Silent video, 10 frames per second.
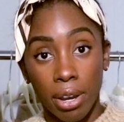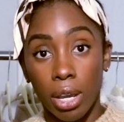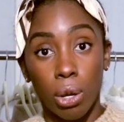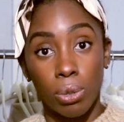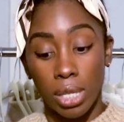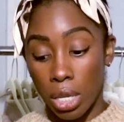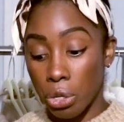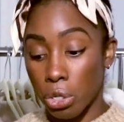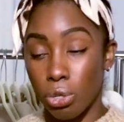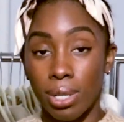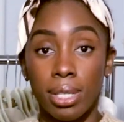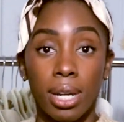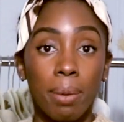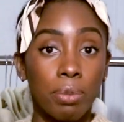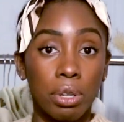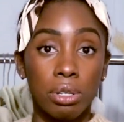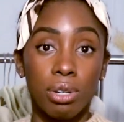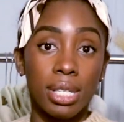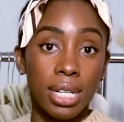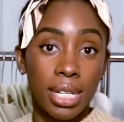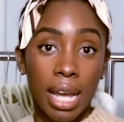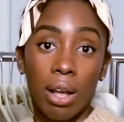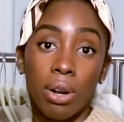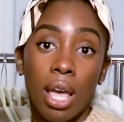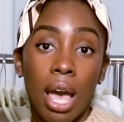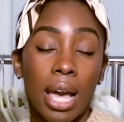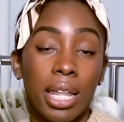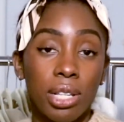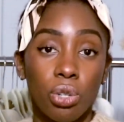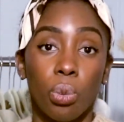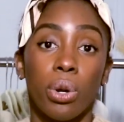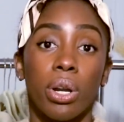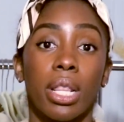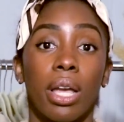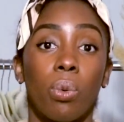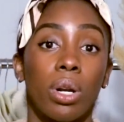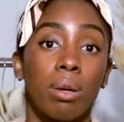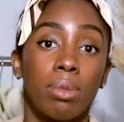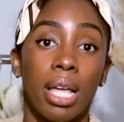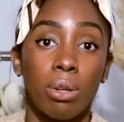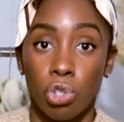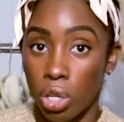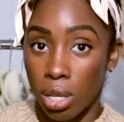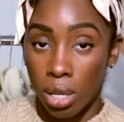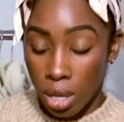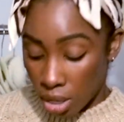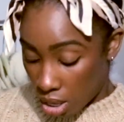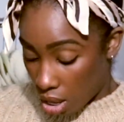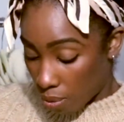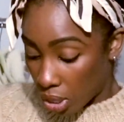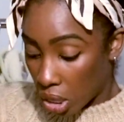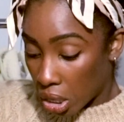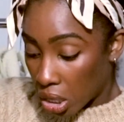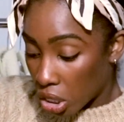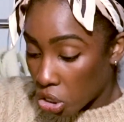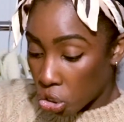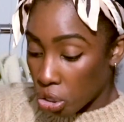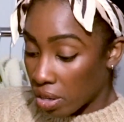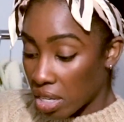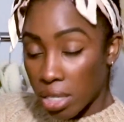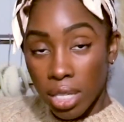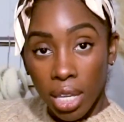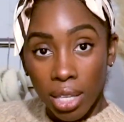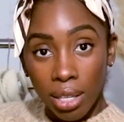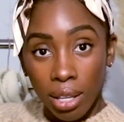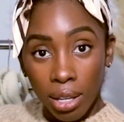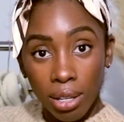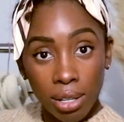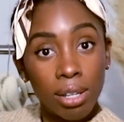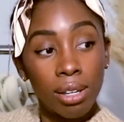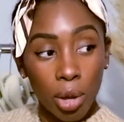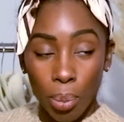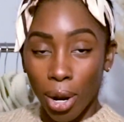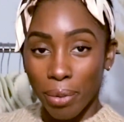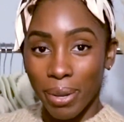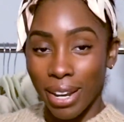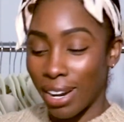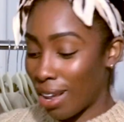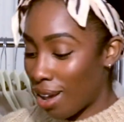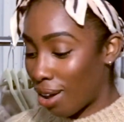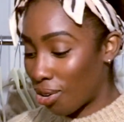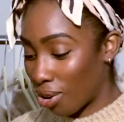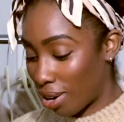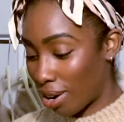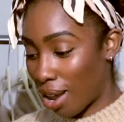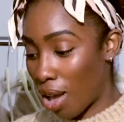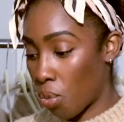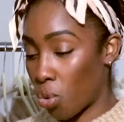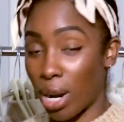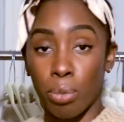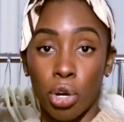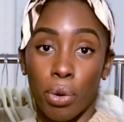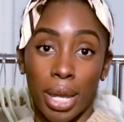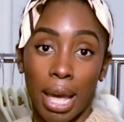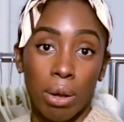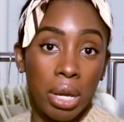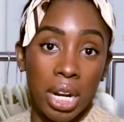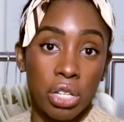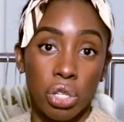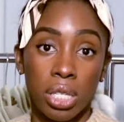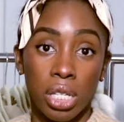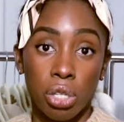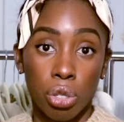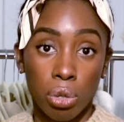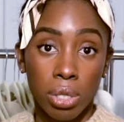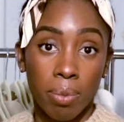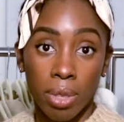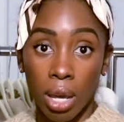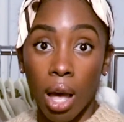cozy. You can dress it up, you can dress it down. I like to wear it like when I'm lounging luxuriously in the apartment, or when I'm going out and I just need to throw something